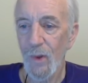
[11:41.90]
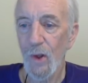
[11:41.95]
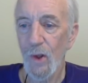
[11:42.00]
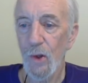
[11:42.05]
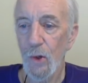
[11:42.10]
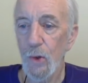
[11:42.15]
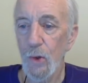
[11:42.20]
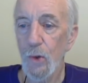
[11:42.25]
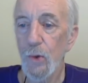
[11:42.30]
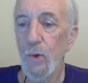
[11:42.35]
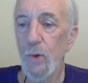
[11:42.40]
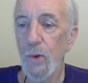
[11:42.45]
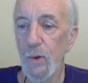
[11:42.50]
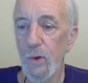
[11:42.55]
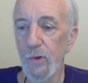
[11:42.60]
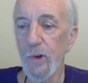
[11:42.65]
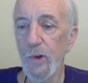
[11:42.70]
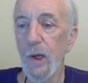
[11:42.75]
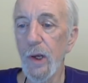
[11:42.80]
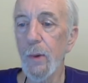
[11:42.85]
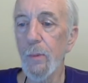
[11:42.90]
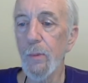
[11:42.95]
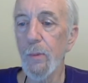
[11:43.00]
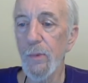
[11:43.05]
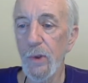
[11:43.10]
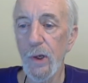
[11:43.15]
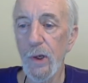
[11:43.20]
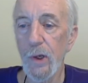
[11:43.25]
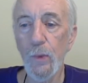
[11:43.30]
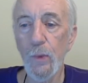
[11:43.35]
You do the same
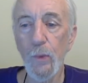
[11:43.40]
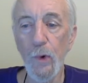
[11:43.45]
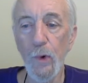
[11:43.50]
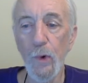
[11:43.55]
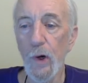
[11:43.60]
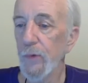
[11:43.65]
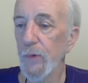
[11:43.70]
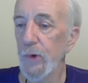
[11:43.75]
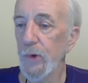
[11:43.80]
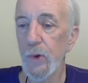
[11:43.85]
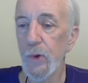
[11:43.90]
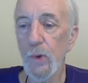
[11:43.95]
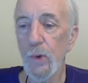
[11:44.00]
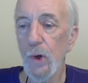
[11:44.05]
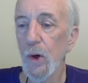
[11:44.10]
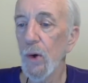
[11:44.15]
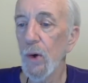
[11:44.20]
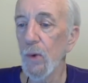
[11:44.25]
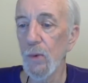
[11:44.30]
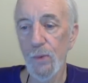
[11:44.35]
thing wherever you go,